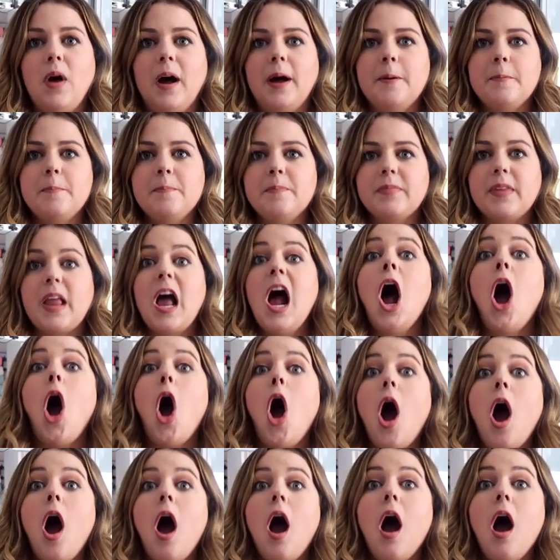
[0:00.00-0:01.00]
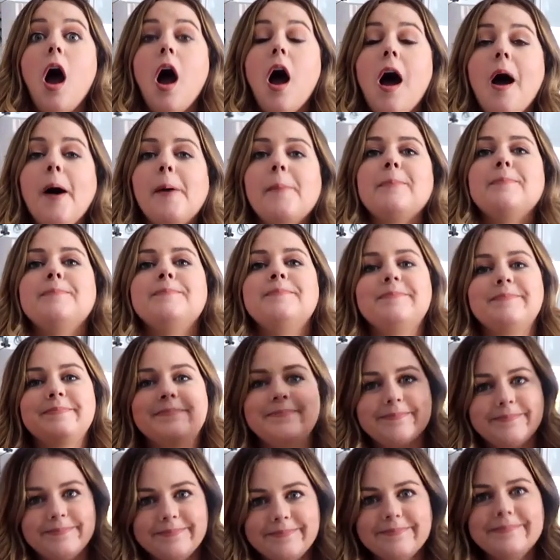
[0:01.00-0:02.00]
is we ordered you an
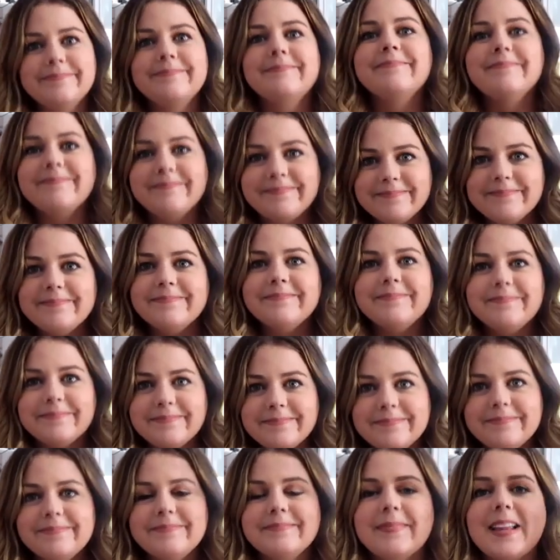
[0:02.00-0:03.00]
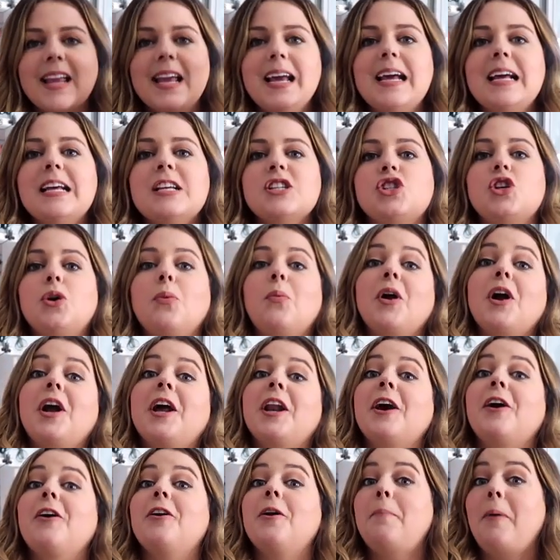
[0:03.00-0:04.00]
Ariel crown and we can't find it. So we're gonna
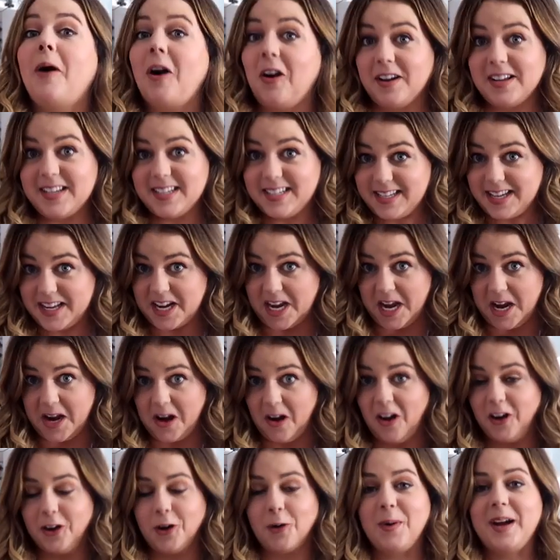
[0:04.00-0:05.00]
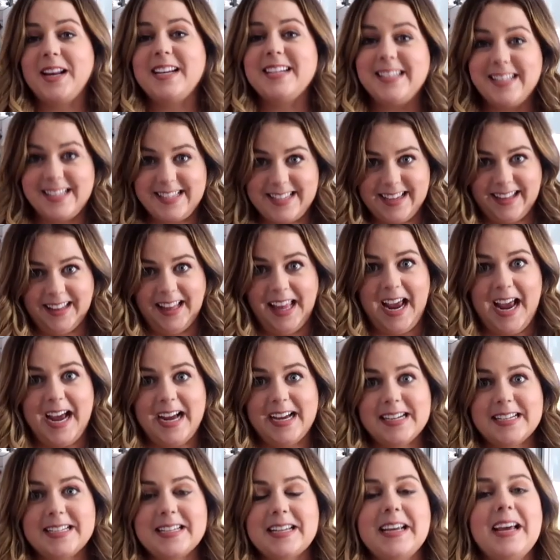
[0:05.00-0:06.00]
go to Party City on our way to
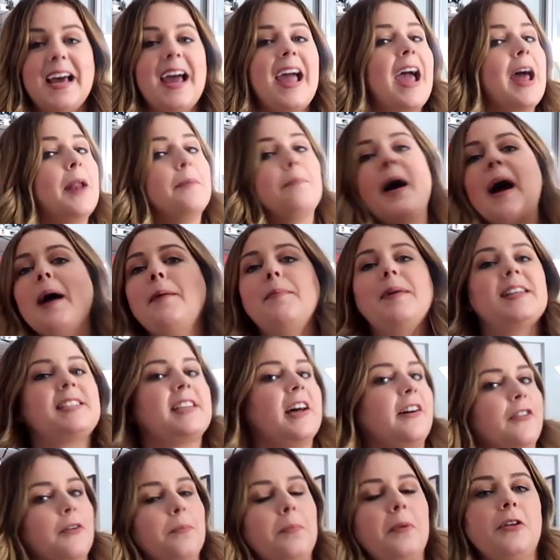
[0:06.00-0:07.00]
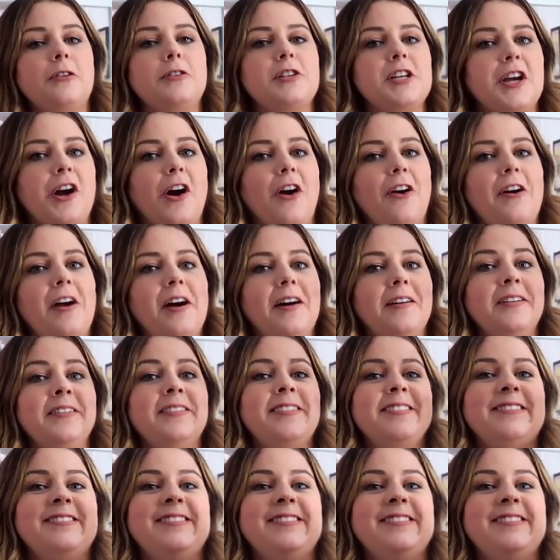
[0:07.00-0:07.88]
Disneyland and buy myself a blue tiara.